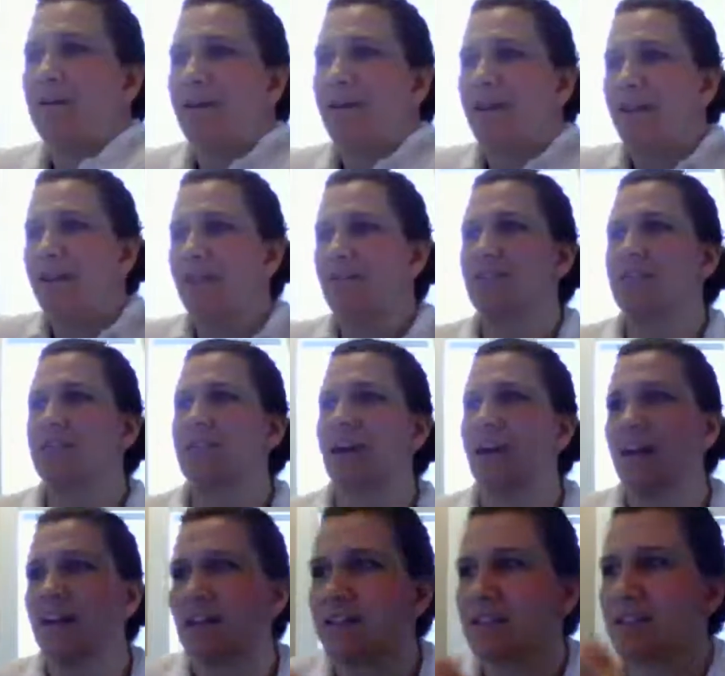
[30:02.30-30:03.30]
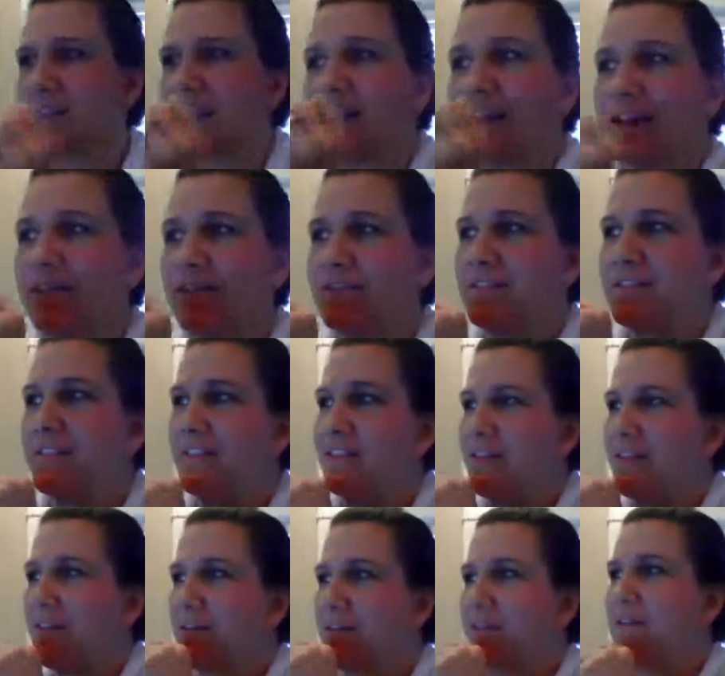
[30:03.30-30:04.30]
to give dogs a gift, you
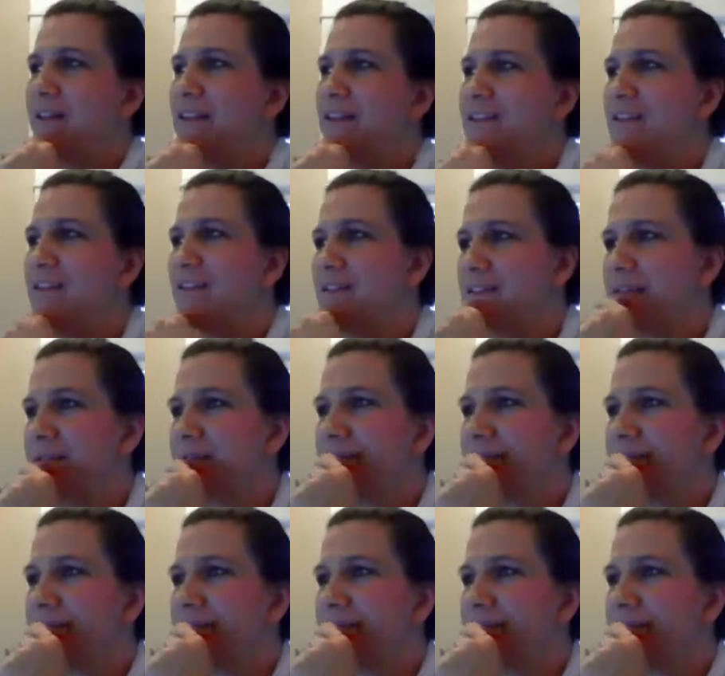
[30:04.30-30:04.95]
know? That's awesome.